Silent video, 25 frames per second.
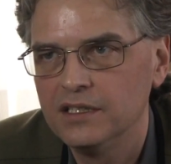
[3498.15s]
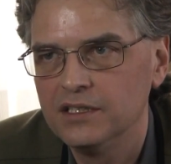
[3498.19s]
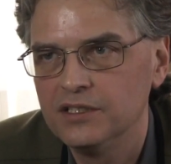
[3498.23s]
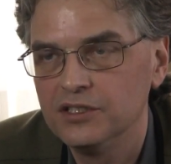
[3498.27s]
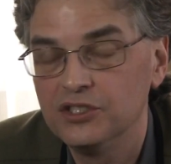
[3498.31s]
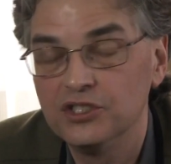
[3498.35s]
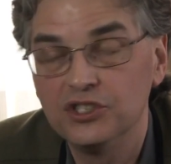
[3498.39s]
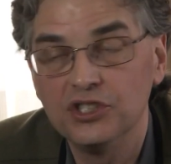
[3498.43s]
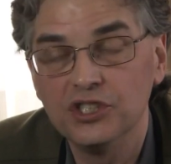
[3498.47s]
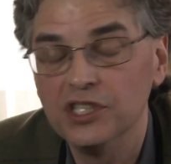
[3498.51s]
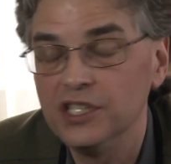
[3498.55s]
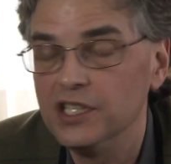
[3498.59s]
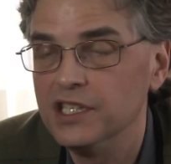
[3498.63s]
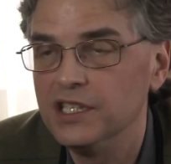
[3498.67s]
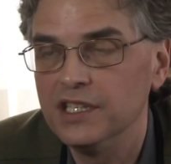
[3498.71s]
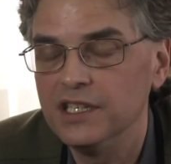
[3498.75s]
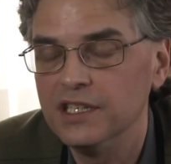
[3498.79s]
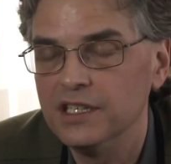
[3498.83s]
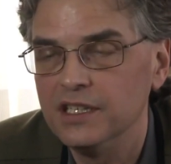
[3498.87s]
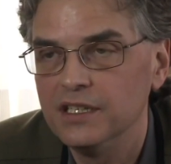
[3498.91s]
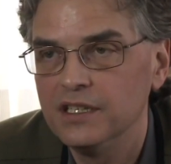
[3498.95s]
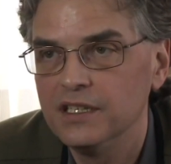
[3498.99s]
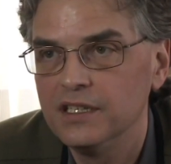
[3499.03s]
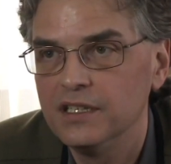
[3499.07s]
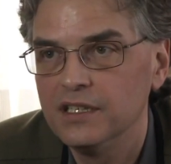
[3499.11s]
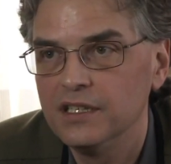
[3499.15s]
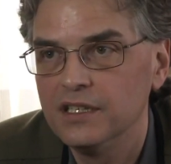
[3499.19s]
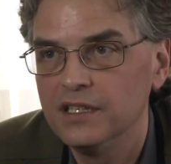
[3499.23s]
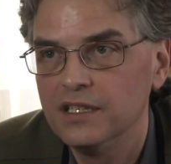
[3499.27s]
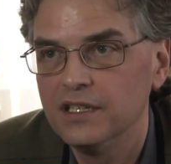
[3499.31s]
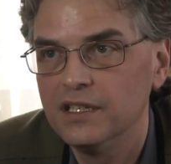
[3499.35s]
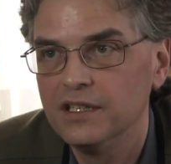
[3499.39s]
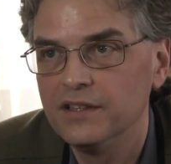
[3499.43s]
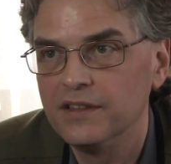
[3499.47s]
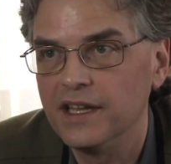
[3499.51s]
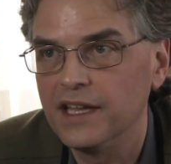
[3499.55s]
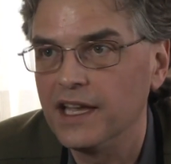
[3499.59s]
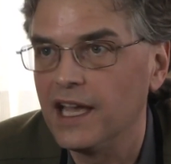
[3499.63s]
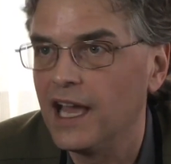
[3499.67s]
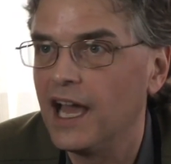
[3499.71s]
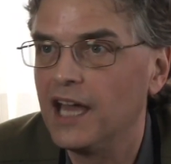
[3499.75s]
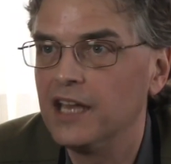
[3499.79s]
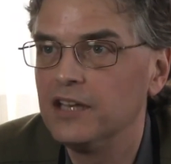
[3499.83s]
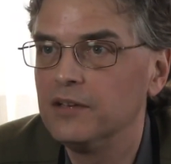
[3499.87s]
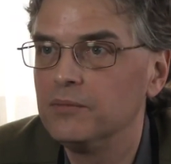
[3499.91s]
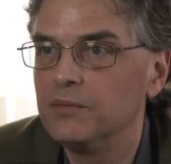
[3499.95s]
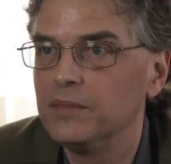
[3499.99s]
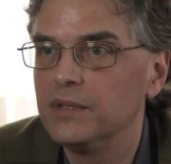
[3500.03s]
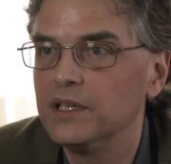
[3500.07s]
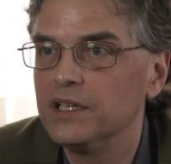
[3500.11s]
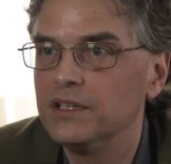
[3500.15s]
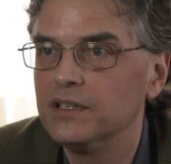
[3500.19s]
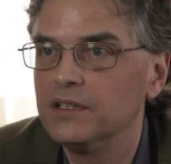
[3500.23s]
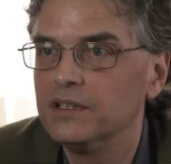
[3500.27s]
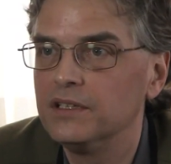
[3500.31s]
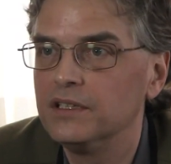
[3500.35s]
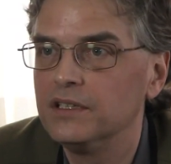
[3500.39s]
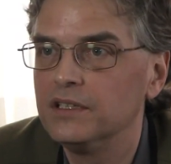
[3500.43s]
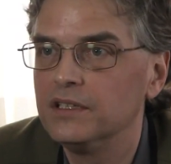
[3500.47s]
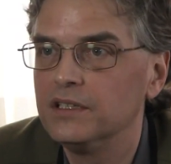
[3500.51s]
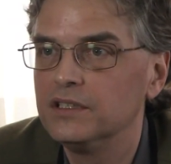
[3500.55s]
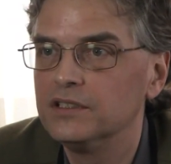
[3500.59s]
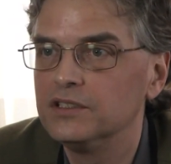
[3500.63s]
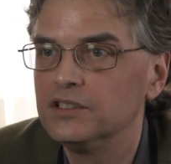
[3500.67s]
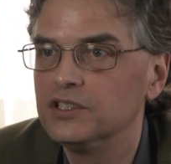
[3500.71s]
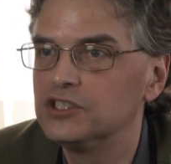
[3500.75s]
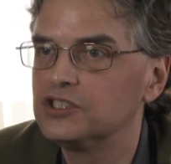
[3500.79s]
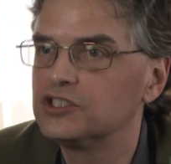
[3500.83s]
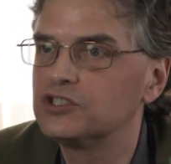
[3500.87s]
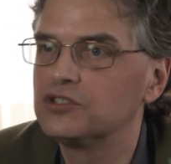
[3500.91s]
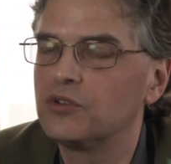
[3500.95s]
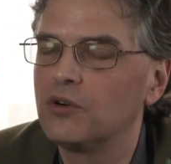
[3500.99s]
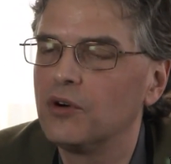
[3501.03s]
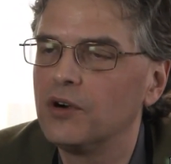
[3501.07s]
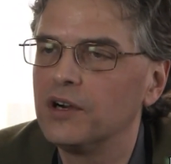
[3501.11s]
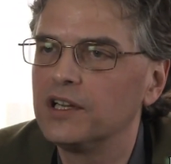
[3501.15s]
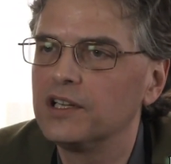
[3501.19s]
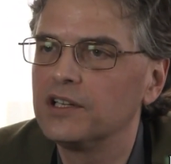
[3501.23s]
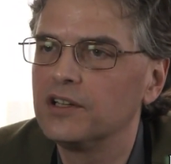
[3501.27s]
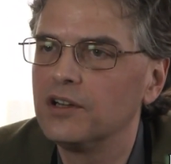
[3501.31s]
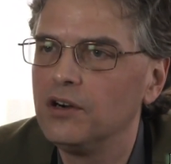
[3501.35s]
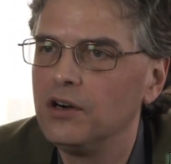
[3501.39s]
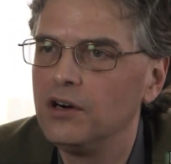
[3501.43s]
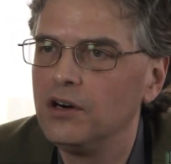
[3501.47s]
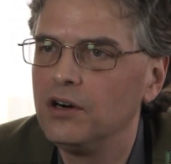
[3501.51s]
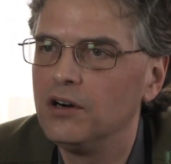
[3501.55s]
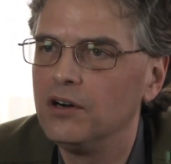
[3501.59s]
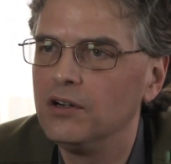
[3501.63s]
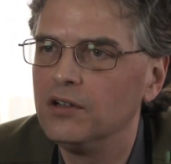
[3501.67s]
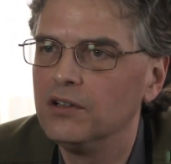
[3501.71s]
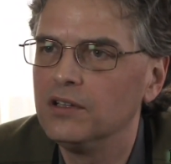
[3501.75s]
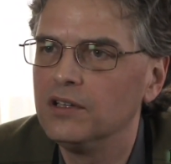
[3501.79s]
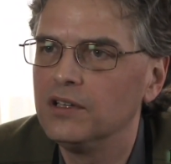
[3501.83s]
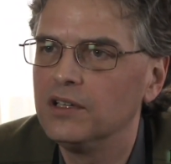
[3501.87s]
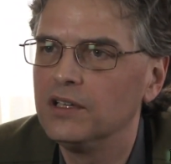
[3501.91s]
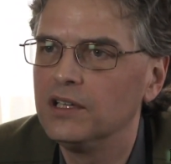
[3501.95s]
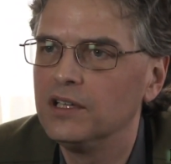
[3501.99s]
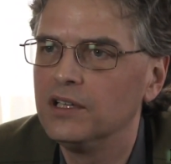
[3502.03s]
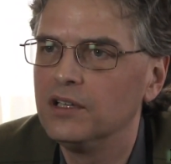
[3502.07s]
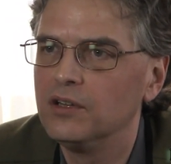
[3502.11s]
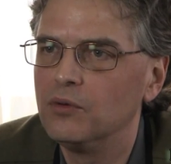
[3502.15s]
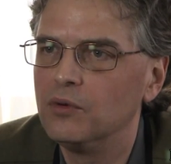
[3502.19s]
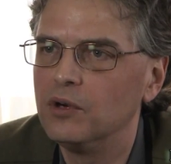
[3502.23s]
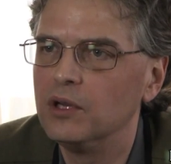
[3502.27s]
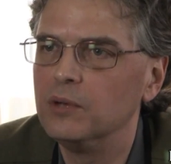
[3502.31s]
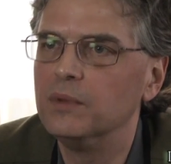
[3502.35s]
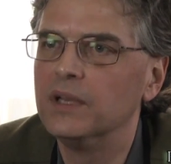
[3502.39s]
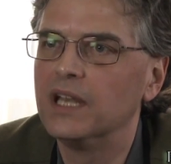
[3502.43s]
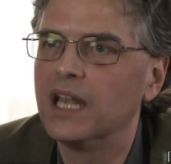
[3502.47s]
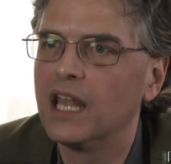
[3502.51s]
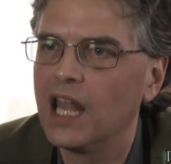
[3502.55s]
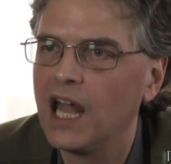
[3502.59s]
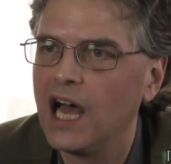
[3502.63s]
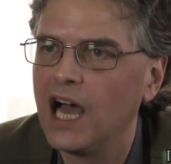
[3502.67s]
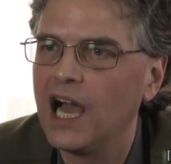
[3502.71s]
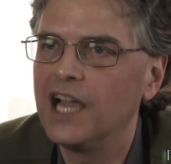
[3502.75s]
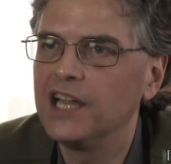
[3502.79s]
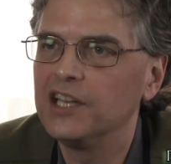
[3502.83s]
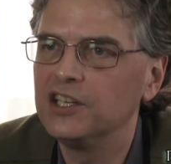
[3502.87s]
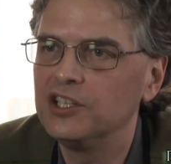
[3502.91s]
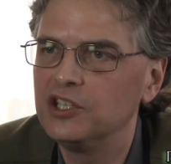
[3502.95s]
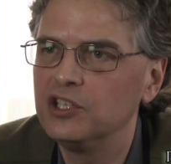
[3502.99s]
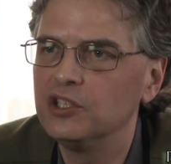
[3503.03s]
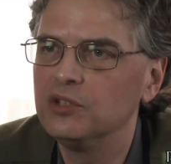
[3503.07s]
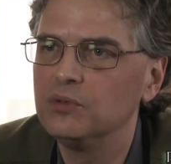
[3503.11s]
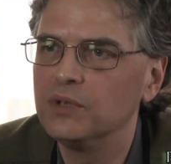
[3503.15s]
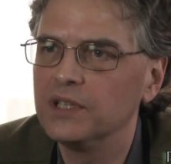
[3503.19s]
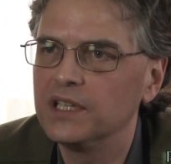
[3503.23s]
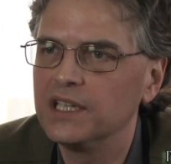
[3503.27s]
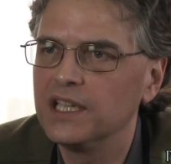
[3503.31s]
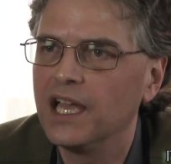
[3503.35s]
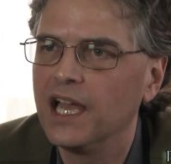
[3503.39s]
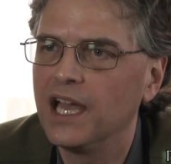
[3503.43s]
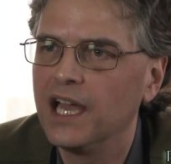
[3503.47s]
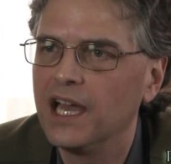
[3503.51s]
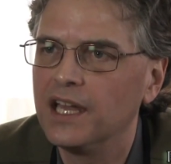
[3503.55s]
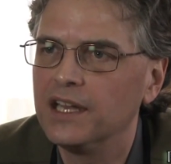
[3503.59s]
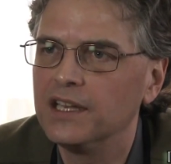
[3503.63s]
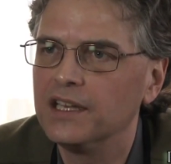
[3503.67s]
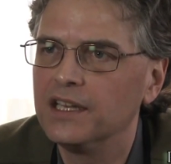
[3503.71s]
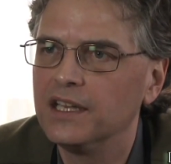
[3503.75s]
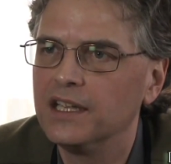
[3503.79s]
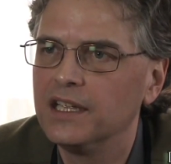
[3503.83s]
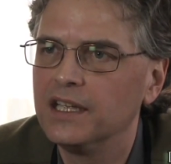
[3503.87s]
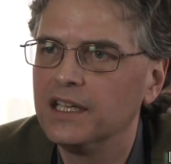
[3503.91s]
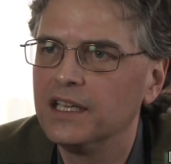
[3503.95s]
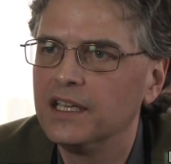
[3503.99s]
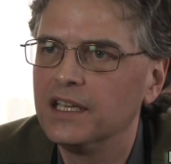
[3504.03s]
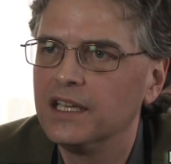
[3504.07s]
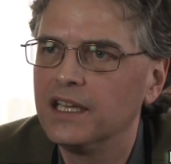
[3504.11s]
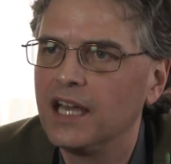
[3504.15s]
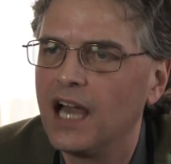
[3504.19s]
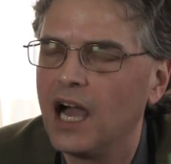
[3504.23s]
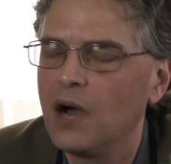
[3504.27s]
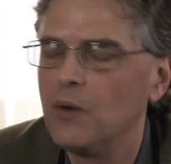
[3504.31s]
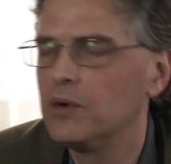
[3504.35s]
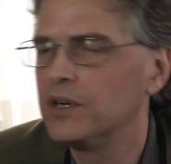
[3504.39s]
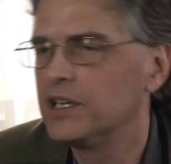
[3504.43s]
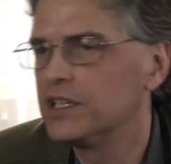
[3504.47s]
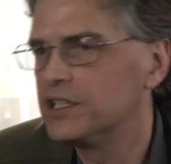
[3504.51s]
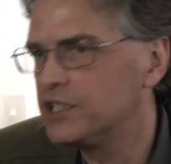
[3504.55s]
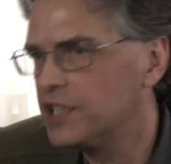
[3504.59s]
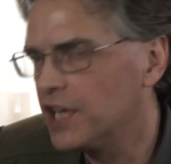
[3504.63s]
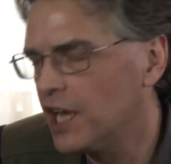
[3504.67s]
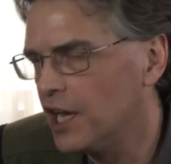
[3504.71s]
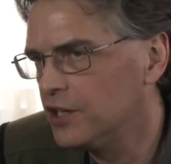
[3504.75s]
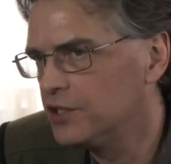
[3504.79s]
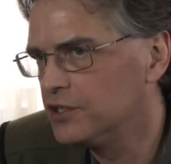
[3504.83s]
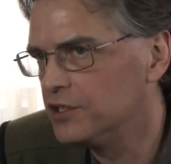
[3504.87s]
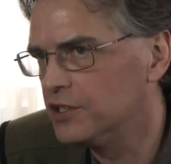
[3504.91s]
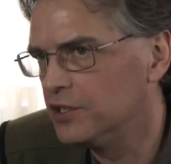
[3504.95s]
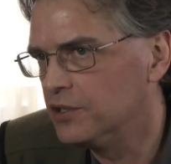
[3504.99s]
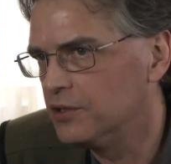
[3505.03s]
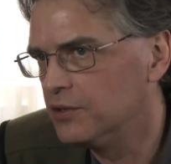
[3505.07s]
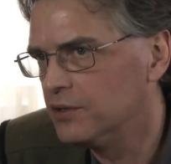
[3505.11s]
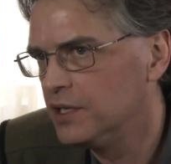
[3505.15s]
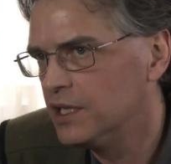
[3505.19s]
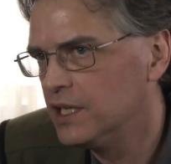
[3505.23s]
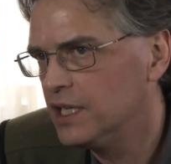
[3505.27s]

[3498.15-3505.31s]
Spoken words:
Gee, they hadn't been destroyed at all. We'd been lied to again. I want to tell you,